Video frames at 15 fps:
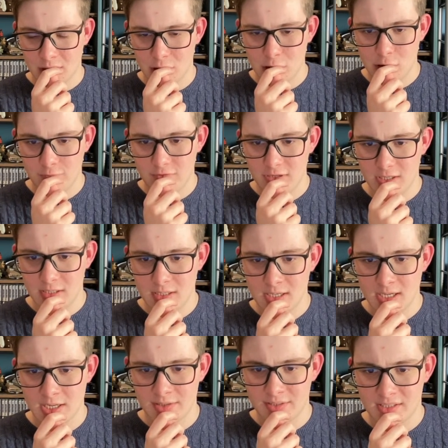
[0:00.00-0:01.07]
Hoovian
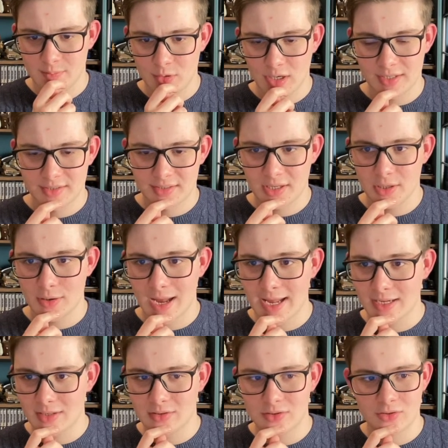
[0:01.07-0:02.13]
Espresso
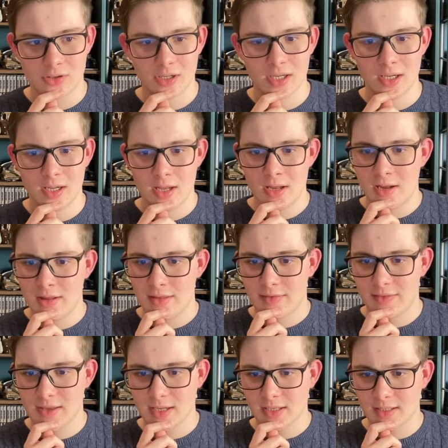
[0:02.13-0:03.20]
Extra
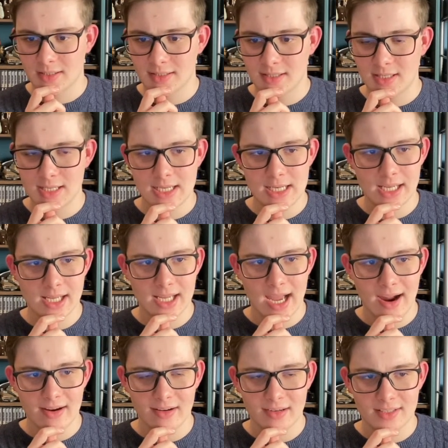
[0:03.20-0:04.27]
thinks the
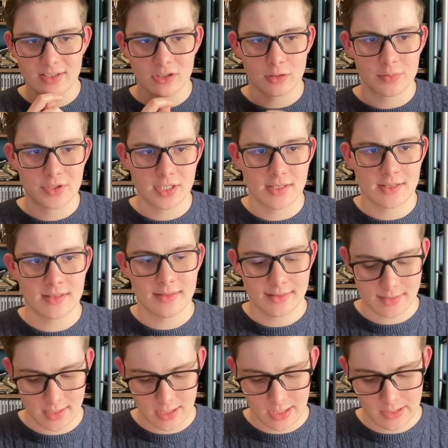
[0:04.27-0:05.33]
character
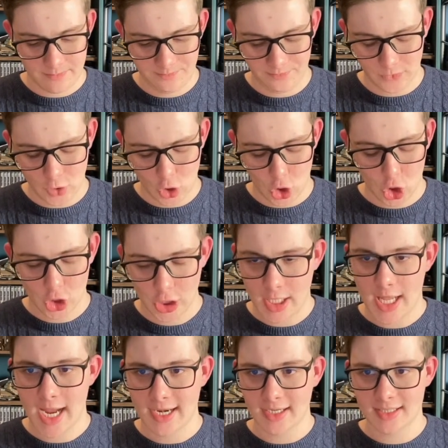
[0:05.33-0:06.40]
options um,
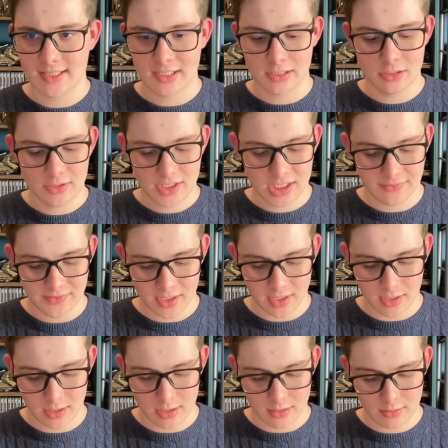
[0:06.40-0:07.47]
online exclusives are
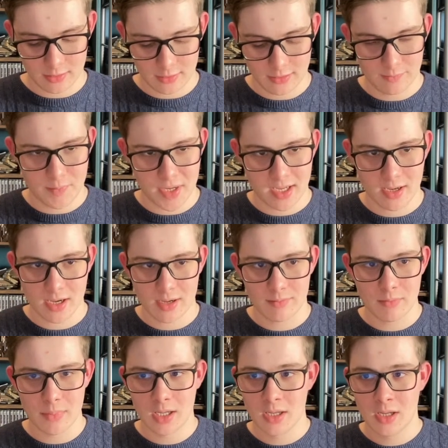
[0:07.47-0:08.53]
going to
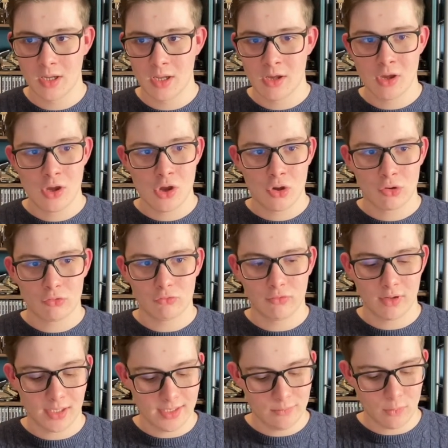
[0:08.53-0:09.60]
become
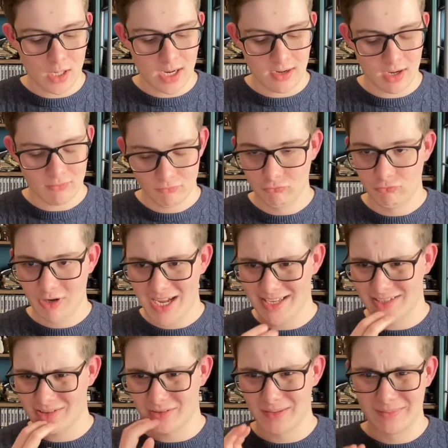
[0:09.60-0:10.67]
really uh, rare.
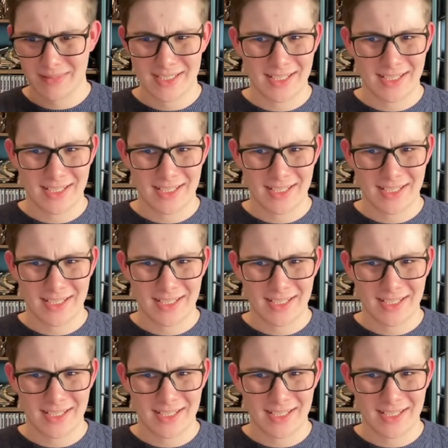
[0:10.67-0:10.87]
Sorry.